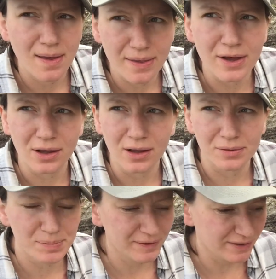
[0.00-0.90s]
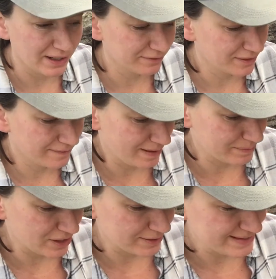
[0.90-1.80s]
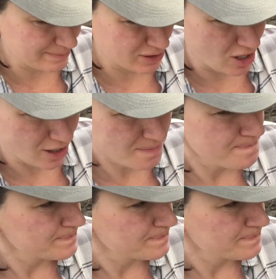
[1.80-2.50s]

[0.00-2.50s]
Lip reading: they'll be fine for the family all summer long.